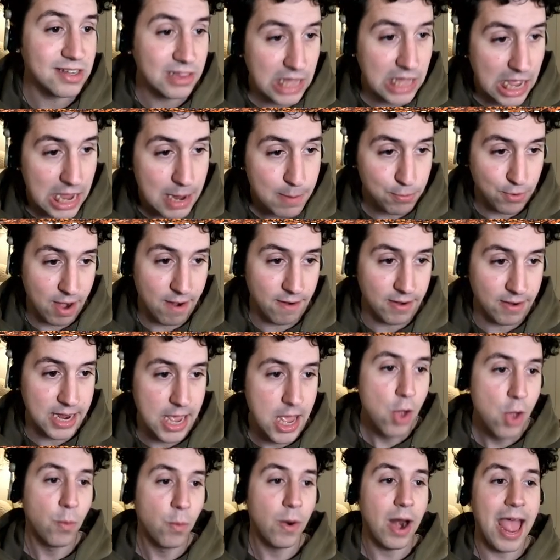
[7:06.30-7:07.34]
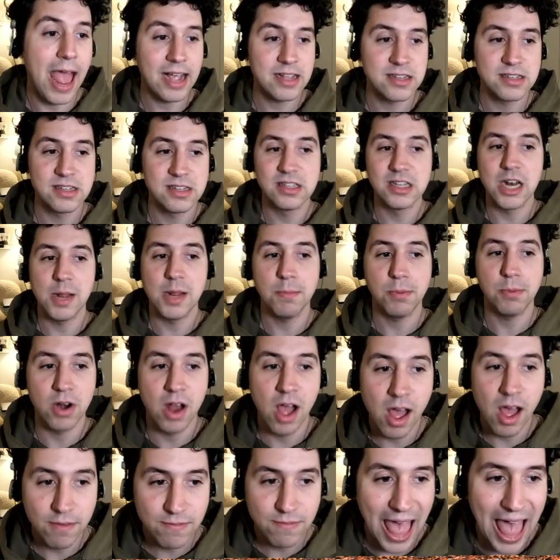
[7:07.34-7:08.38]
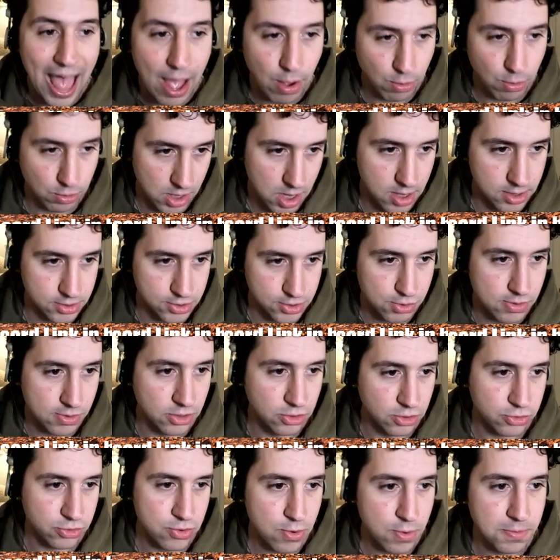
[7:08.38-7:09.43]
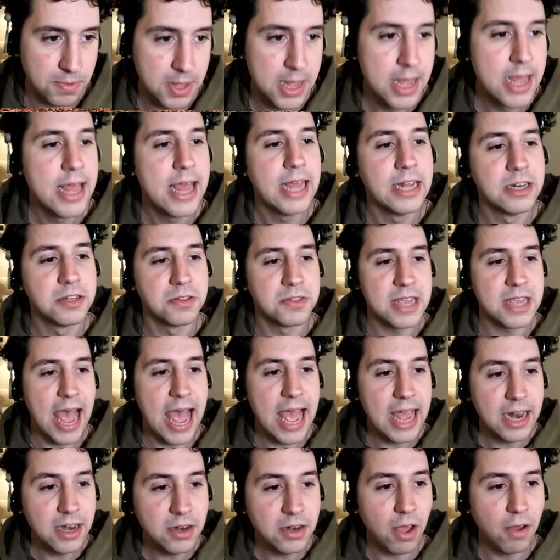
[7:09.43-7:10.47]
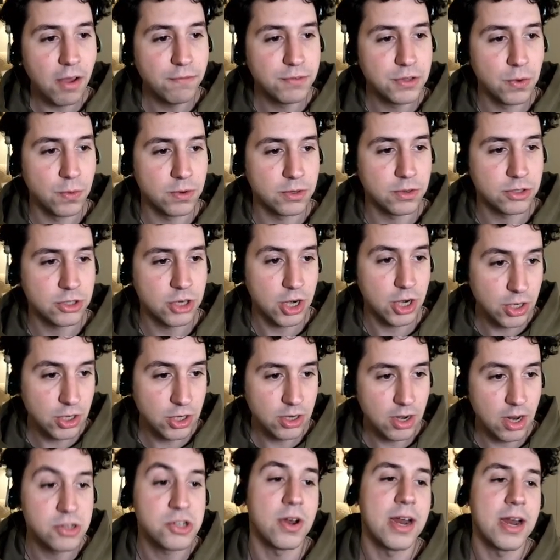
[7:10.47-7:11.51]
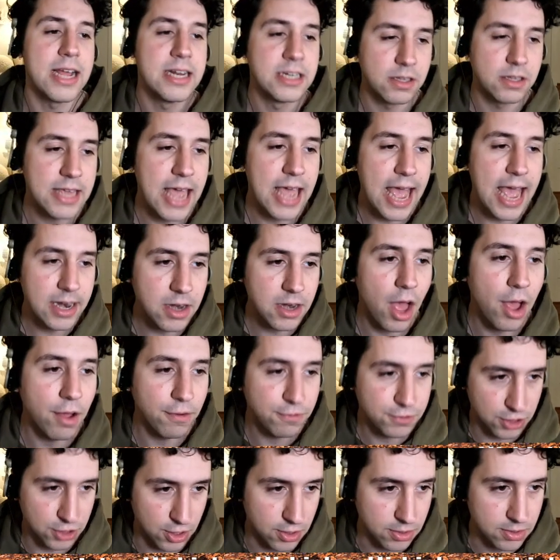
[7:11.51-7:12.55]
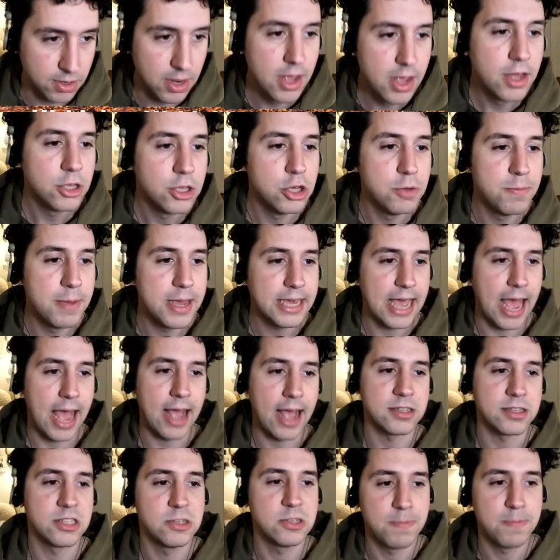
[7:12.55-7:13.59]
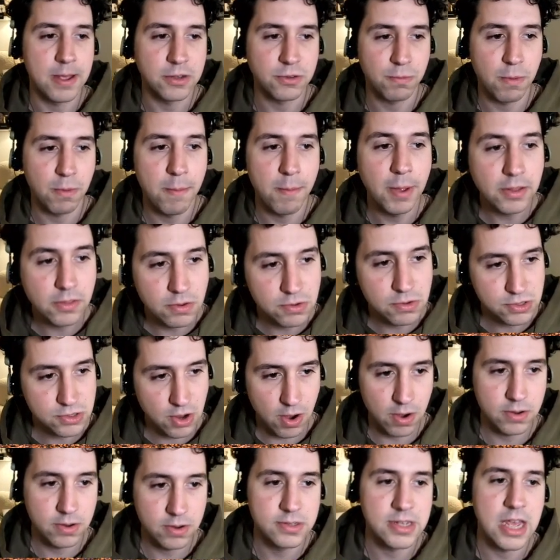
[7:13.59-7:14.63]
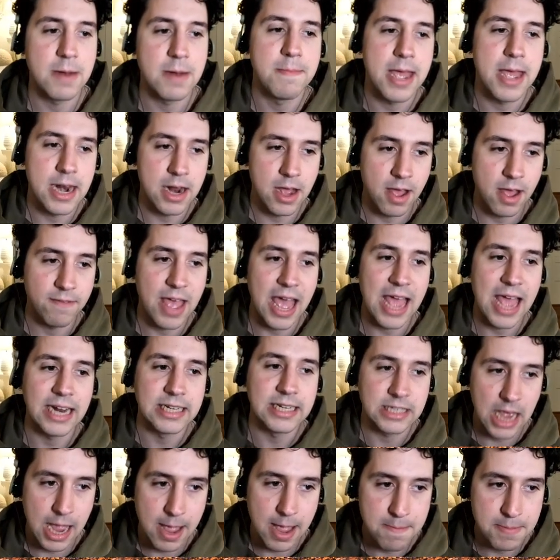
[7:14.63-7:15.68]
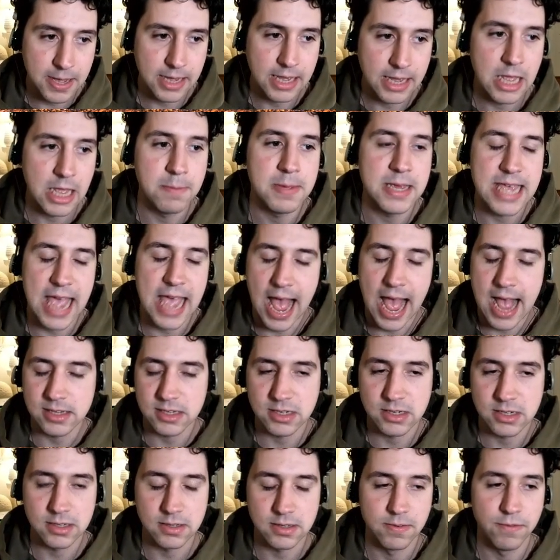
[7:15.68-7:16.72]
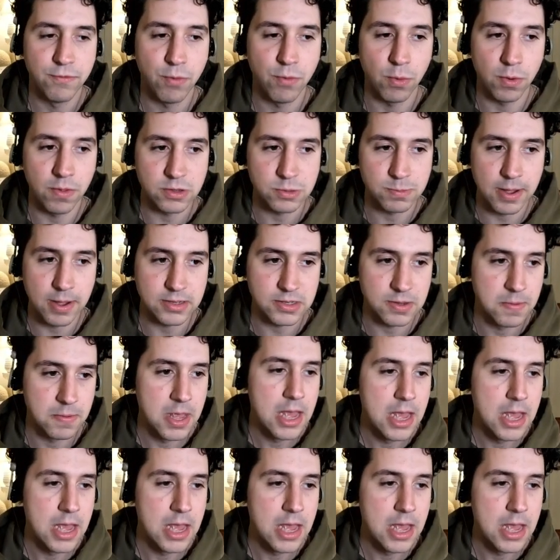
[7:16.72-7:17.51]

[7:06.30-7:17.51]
library, where X is the number of outlaws you control. Until the end of turn, you may cast spells from among those cards, and mana of any type can be cast for those spells.